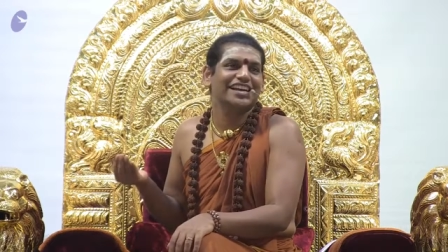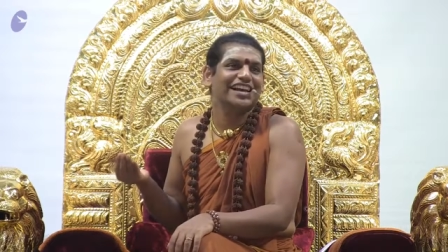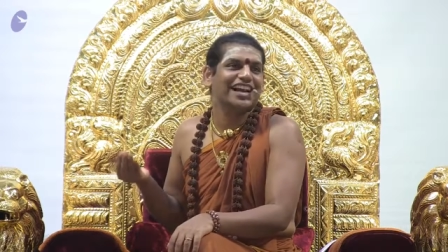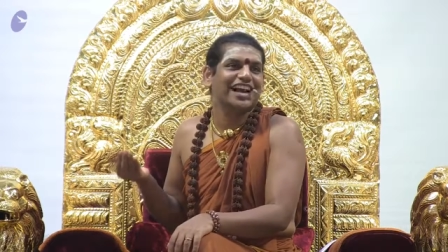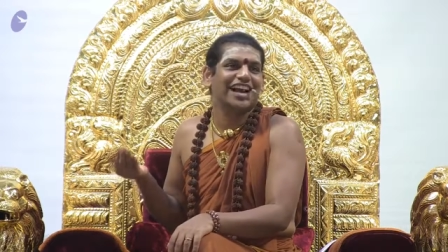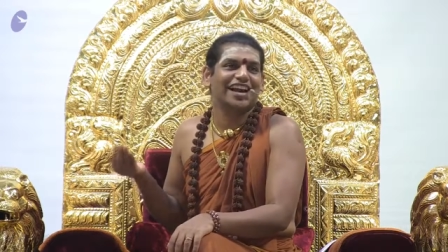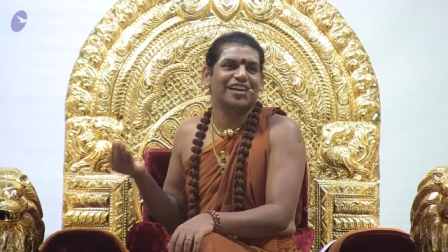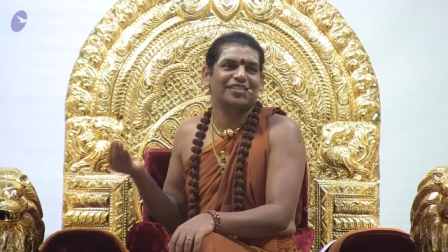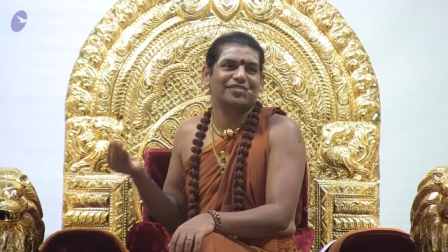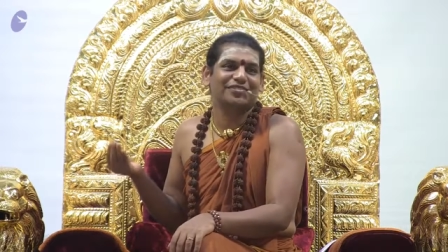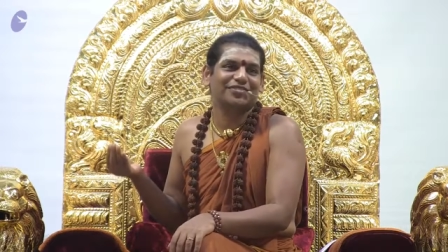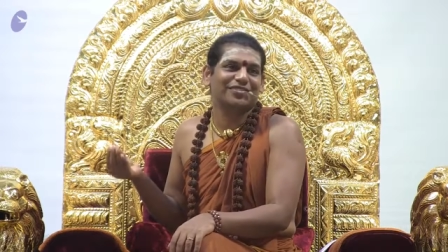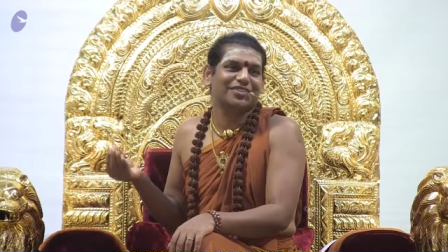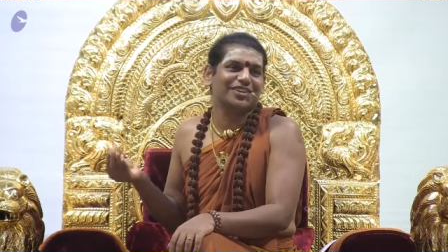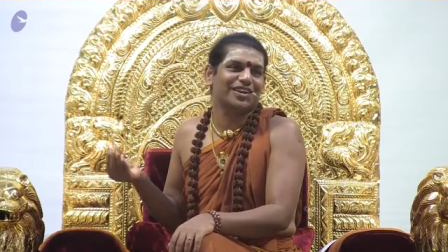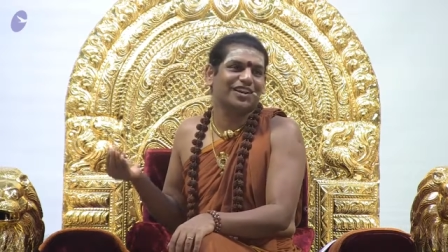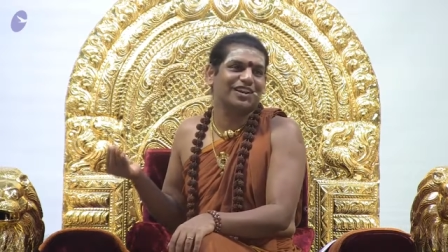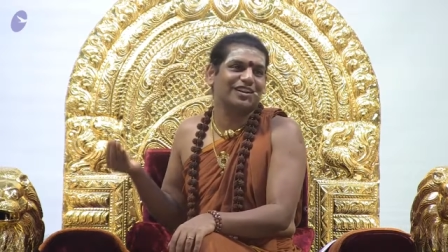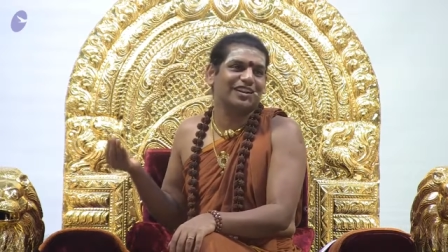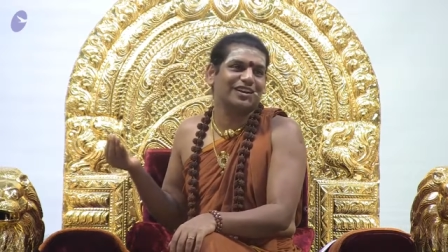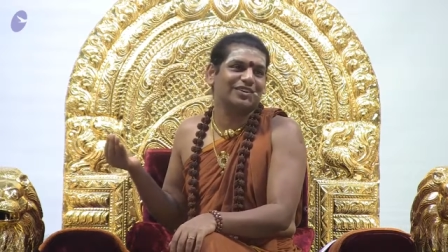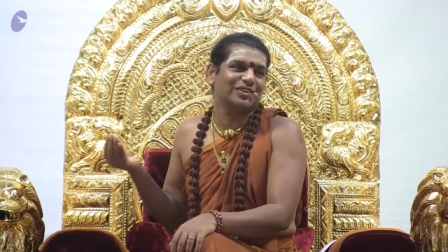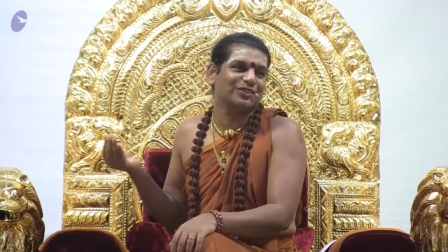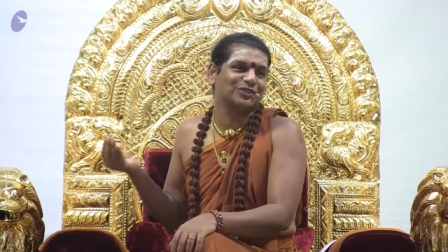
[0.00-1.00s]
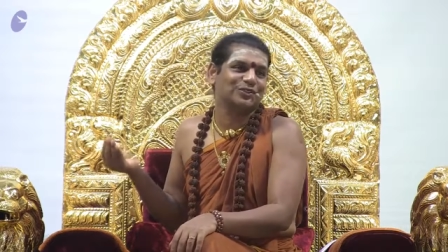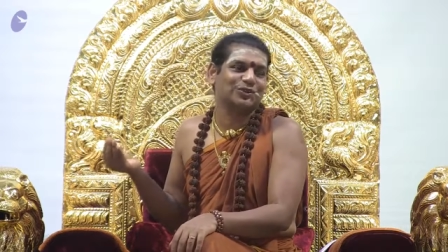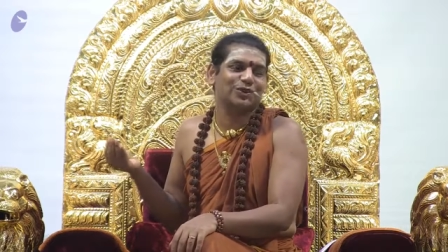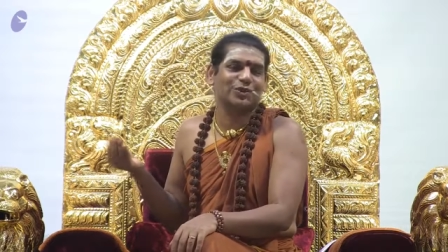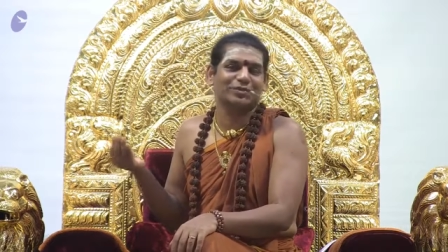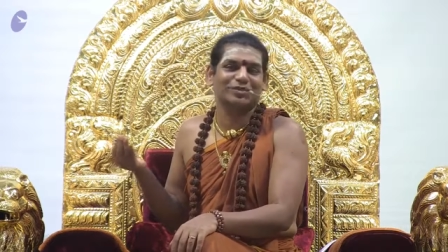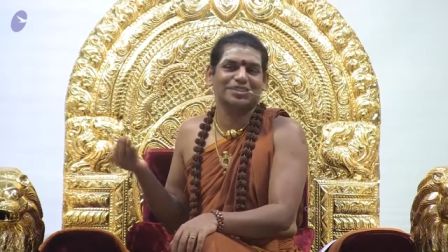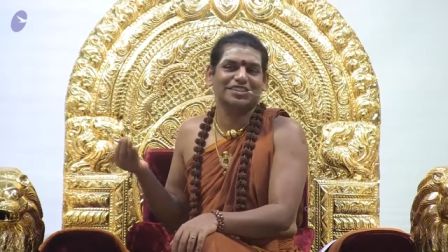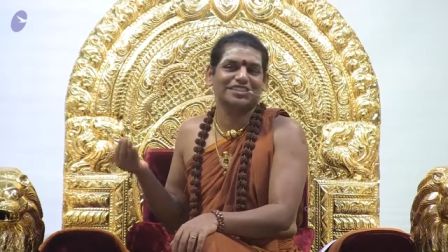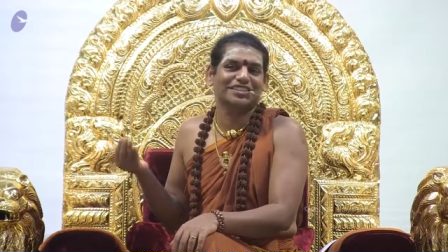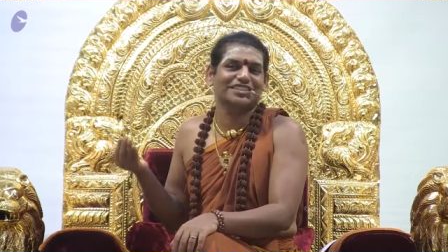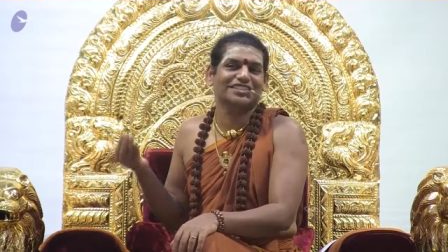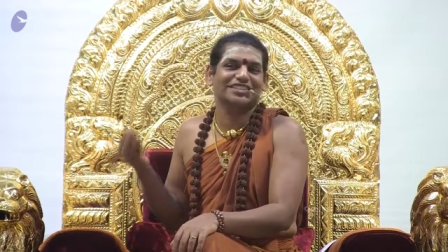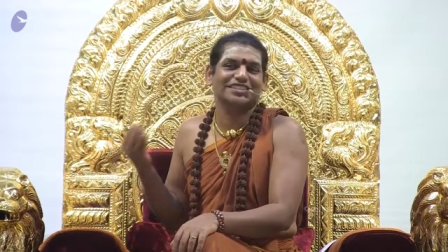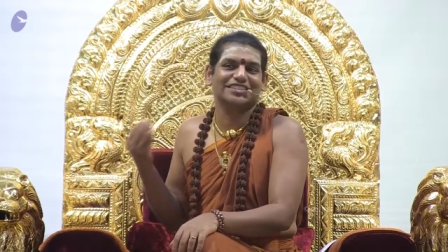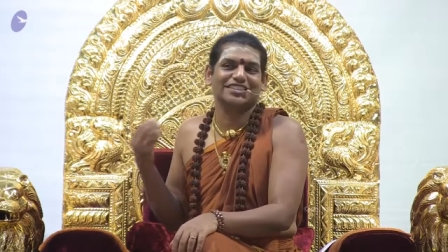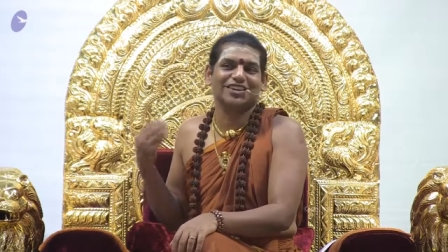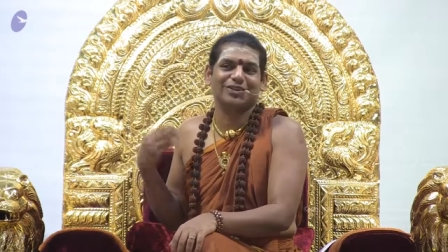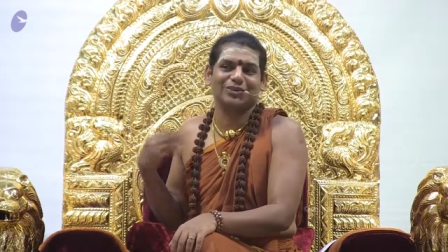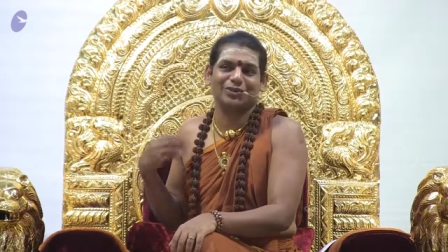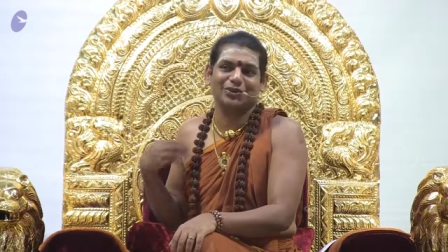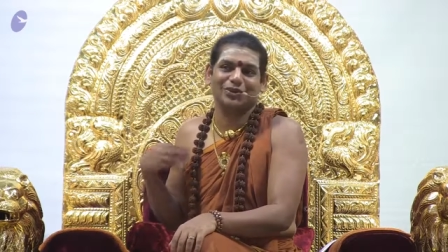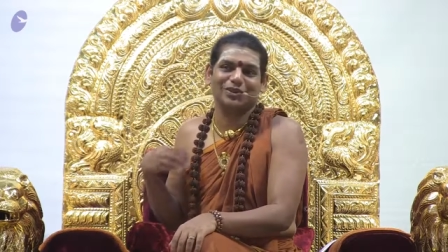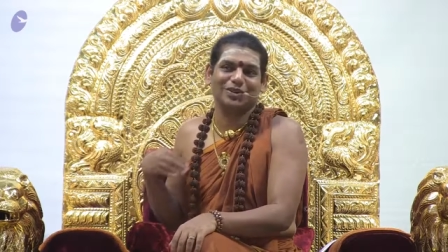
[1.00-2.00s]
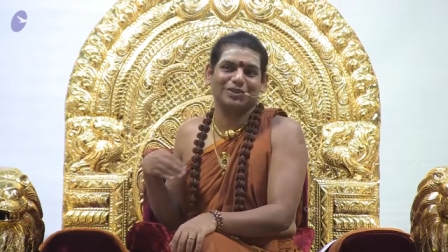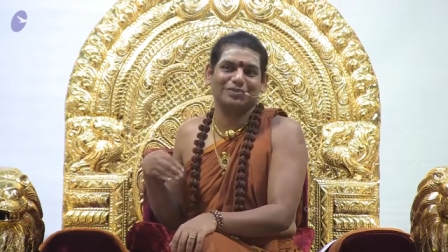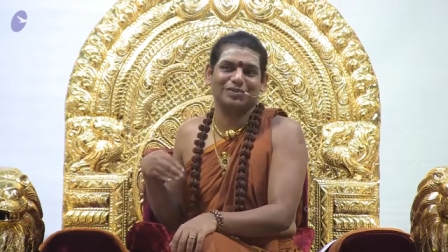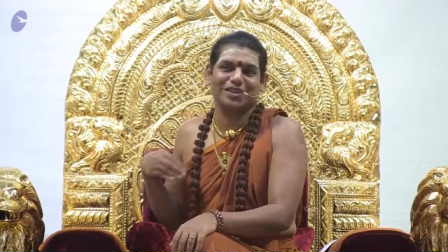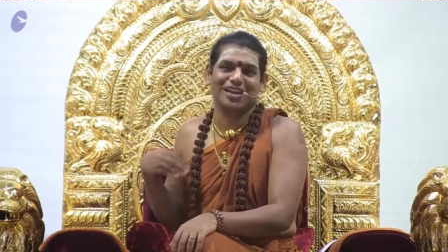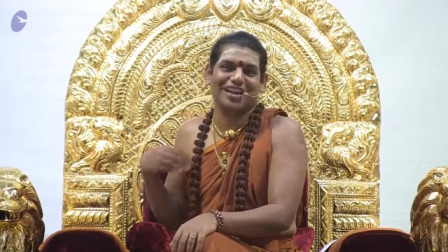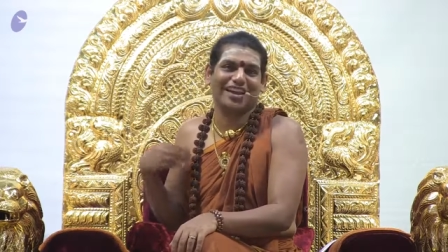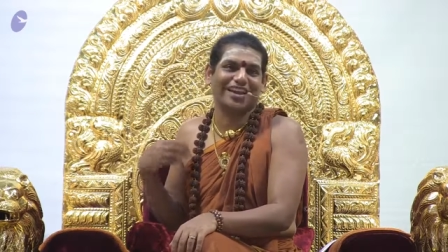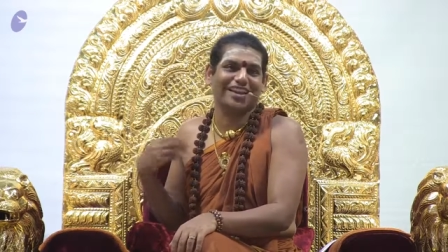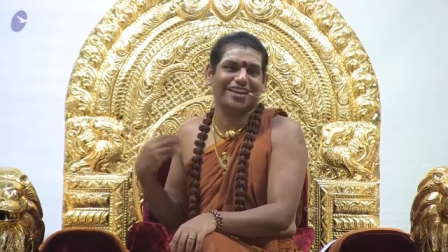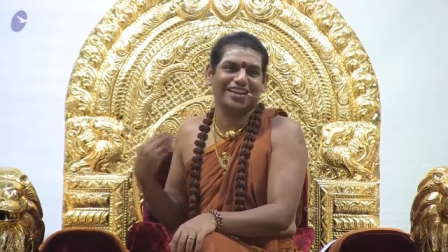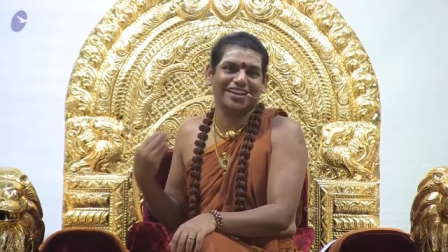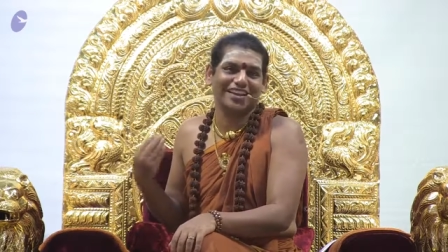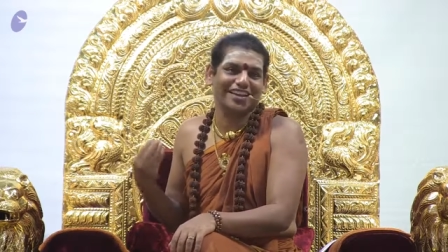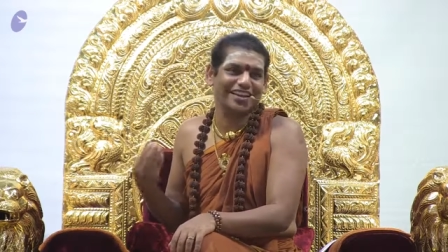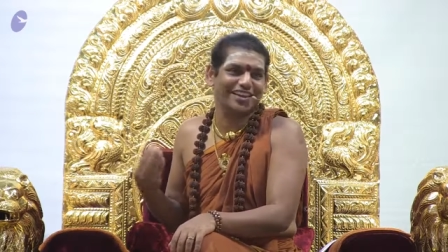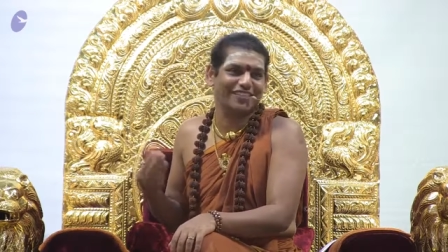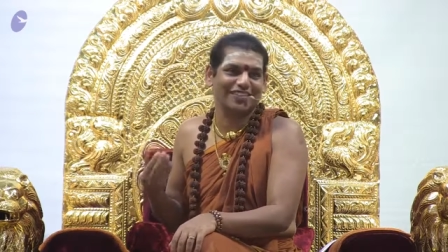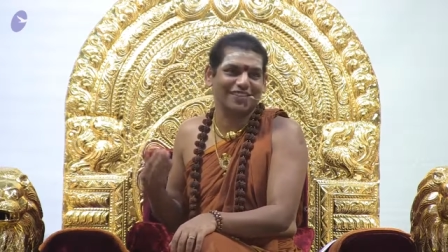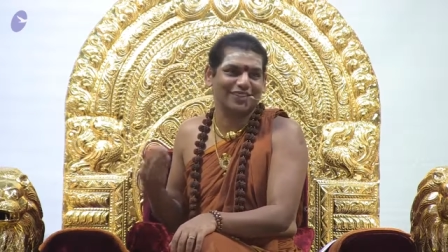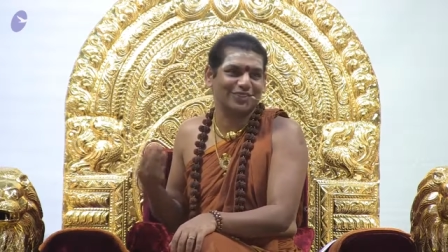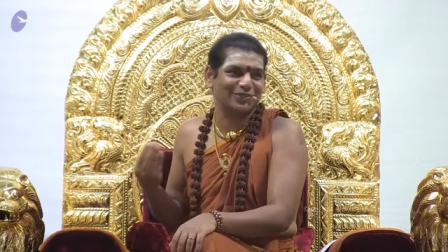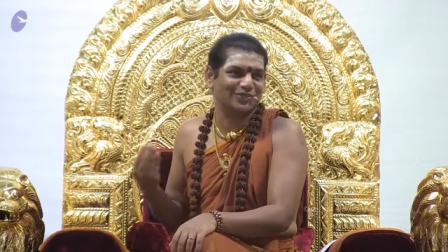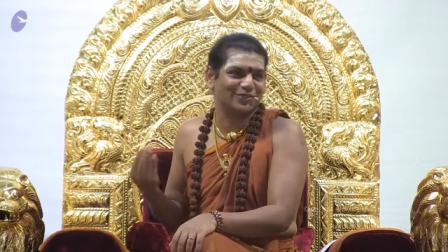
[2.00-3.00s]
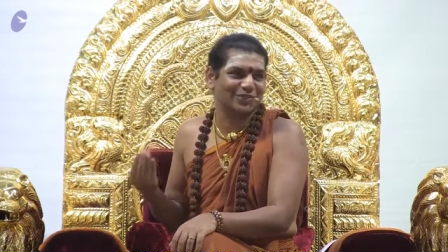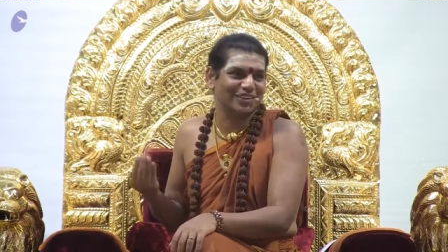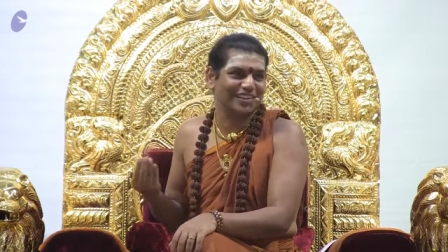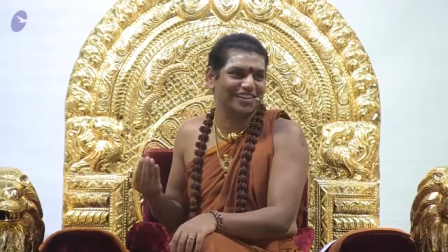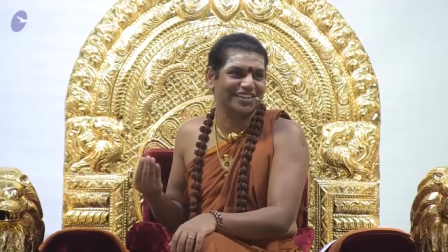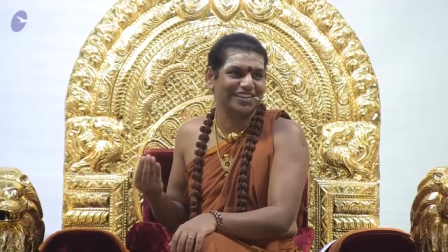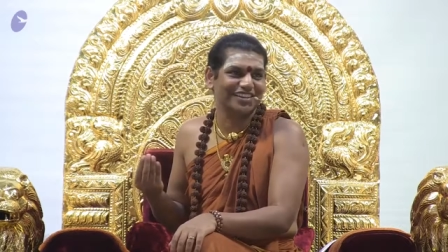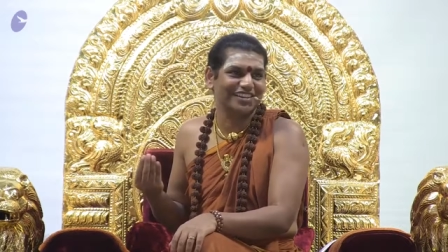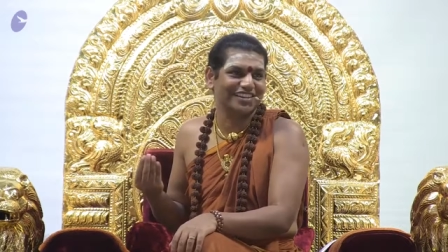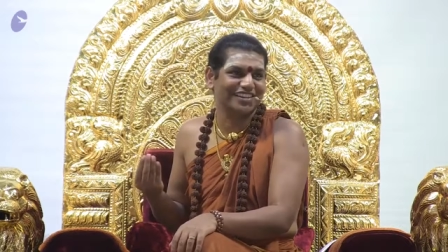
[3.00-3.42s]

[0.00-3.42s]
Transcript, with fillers: After all, our uh, Swamiji is not going to be angry with me.